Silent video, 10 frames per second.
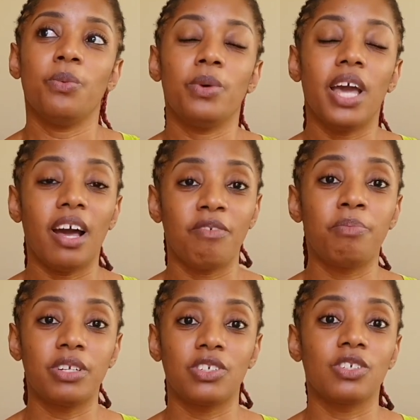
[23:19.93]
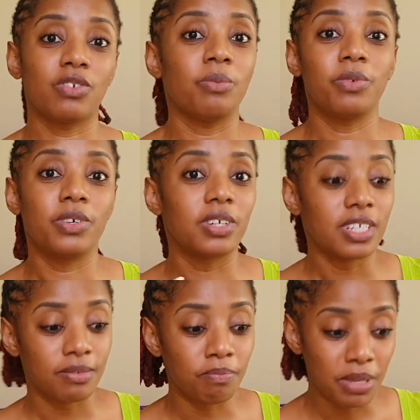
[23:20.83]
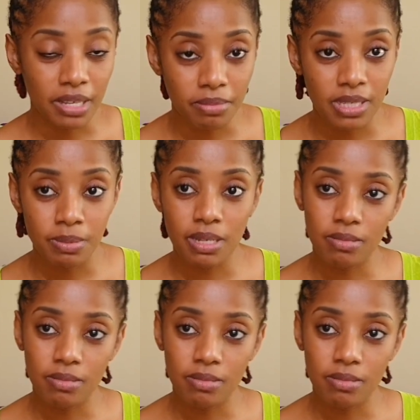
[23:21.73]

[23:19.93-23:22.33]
we have pictures from our babies.